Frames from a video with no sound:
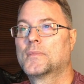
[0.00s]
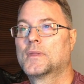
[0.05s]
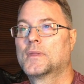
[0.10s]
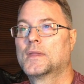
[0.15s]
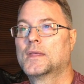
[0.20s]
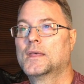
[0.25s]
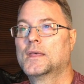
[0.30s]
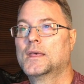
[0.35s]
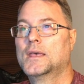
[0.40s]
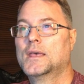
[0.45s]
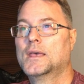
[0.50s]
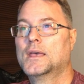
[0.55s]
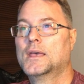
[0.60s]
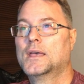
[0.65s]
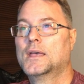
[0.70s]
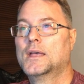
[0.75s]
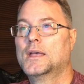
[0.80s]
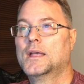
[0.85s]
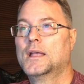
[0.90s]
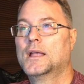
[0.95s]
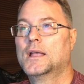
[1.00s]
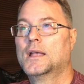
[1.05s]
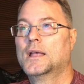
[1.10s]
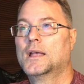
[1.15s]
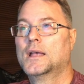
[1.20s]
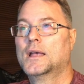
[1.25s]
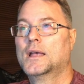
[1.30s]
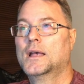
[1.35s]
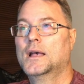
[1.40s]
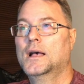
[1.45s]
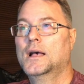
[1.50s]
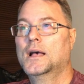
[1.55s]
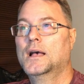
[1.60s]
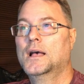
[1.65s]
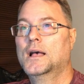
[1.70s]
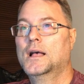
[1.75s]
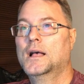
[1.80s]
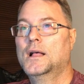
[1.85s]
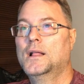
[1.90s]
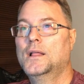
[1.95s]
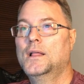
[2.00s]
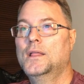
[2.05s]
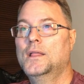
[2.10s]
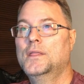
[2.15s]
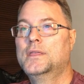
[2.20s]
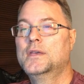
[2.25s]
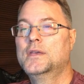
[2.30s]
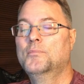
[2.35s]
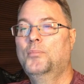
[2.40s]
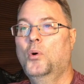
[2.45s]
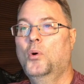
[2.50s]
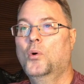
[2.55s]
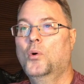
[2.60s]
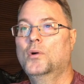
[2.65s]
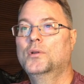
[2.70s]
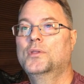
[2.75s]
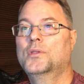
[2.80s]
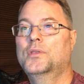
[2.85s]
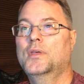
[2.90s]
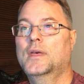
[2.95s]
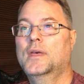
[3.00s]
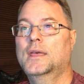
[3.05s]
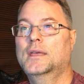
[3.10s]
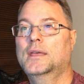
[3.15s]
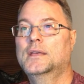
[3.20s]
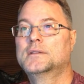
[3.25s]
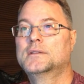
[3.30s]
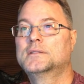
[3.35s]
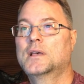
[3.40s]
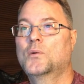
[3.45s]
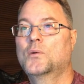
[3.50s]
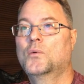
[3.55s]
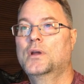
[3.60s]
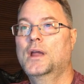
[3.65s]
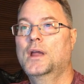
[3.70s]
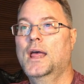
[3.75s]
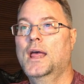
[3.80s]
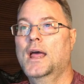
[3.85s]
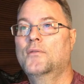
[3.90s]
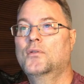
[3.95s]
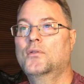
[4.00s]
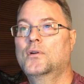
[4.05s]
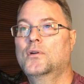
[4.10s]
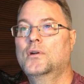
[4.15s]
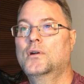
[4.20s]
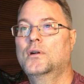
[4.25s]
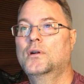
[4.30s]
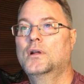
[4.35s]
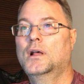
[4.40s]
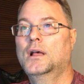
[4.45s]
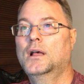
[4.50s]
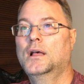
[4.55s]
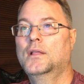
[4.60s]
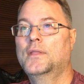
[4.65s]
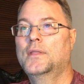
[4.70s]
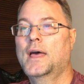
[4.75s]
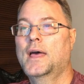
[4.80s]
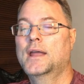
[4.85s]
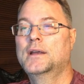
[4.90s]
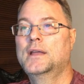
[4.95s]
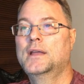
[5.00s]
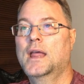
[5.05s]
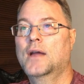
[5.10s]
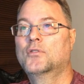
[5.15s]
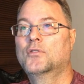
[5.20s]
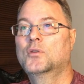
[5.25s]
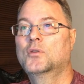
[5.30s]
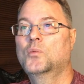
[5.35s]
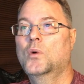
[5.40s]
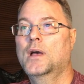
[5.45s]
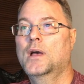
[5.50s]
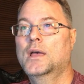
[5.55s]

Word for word: The important thing is that whatever uh, that in every way, whether false or Christ is preached.